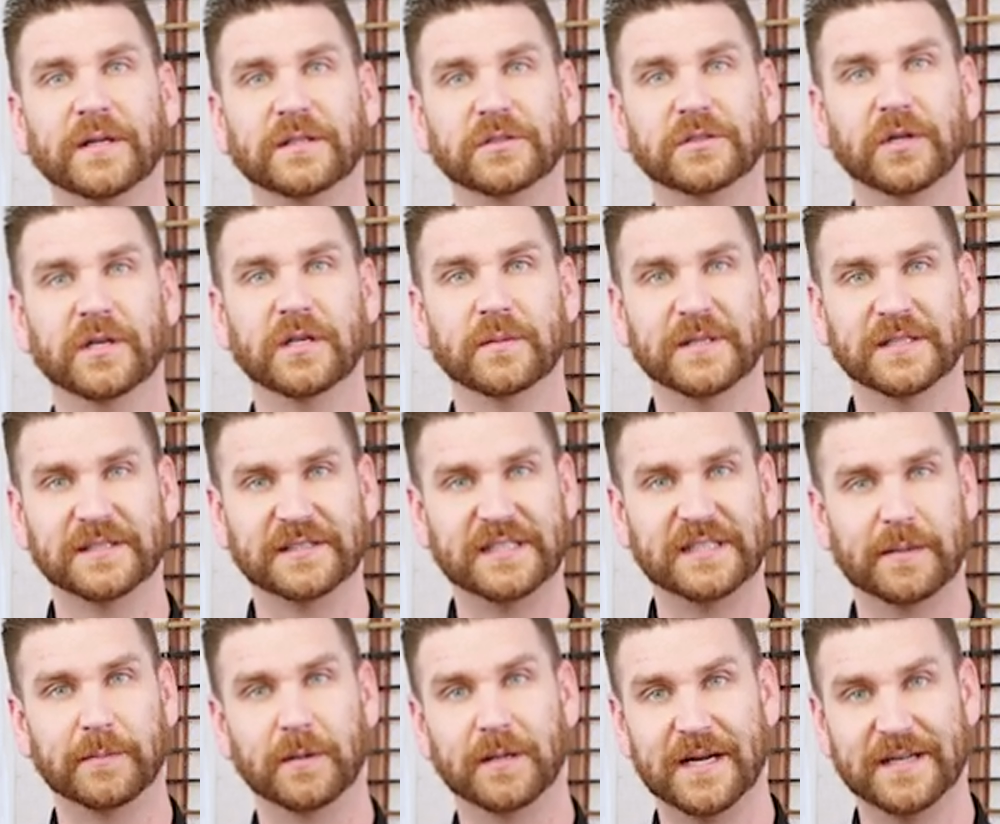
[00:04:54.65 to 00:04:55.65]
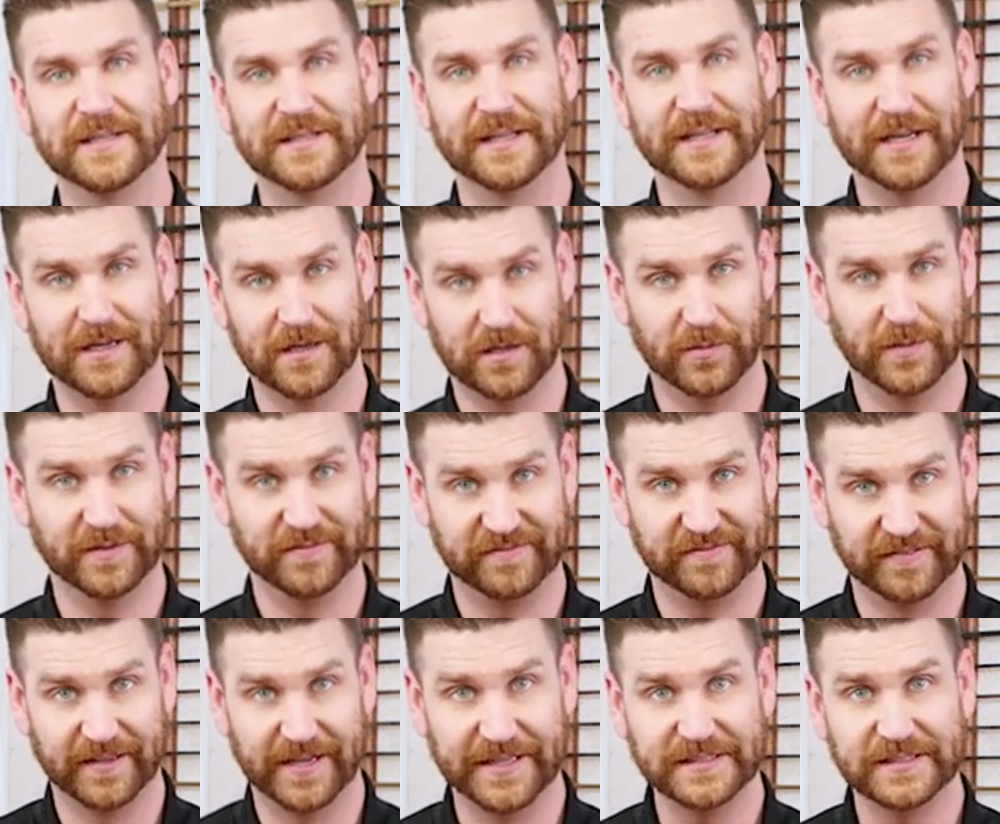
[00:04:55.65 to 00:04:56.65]
it's going to be stabilizing the arrow in
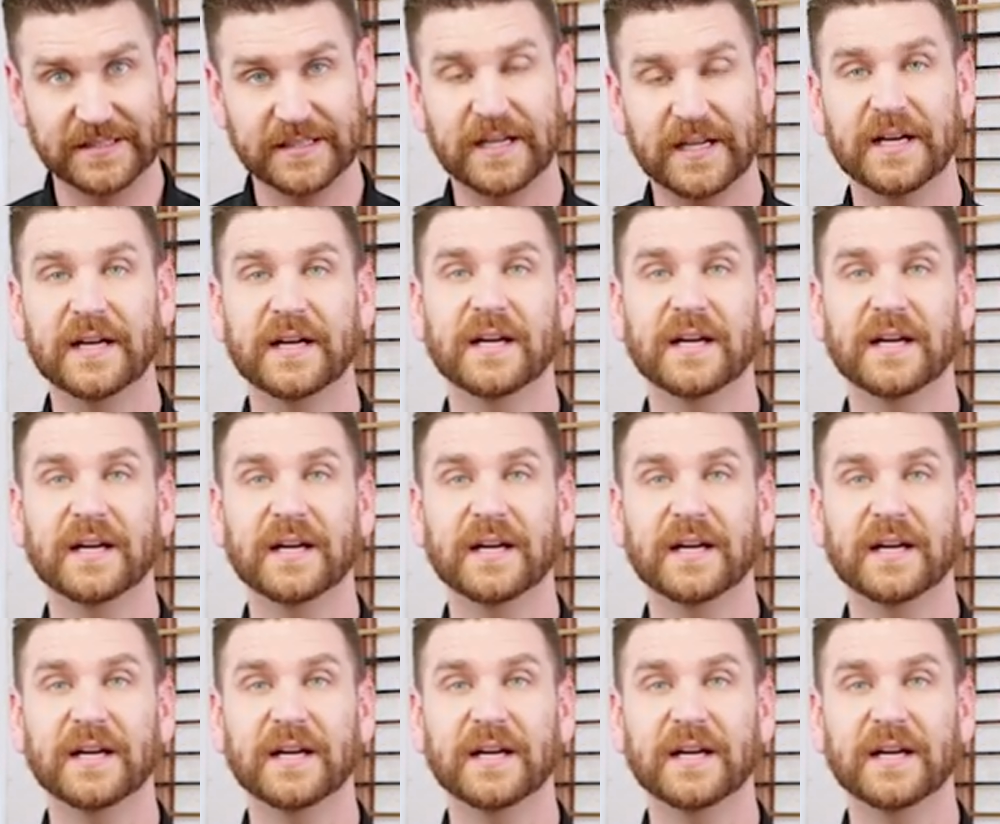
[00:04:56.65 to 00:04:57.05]
flight.